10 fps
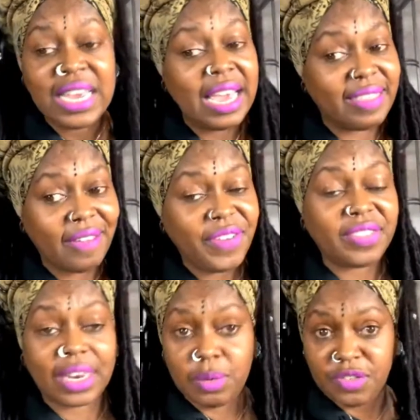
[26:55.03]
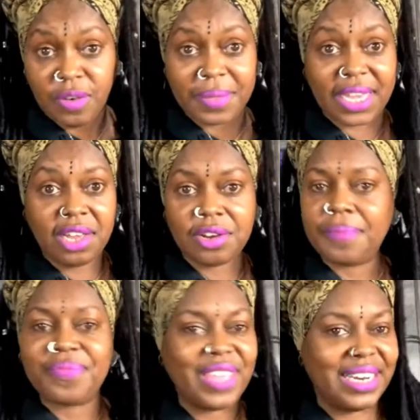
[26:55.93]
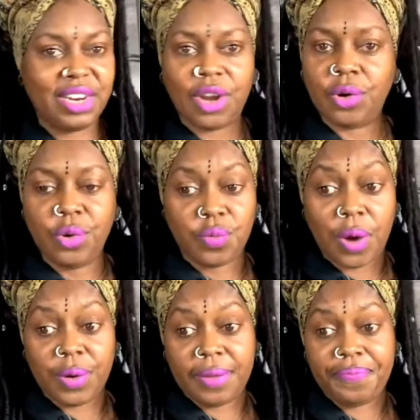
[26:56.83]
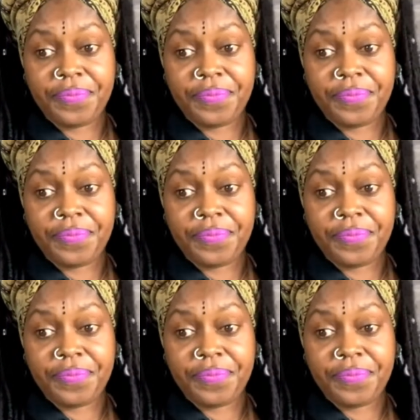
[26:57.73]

and they felt that it was from the killer. They didn't know who wrote it.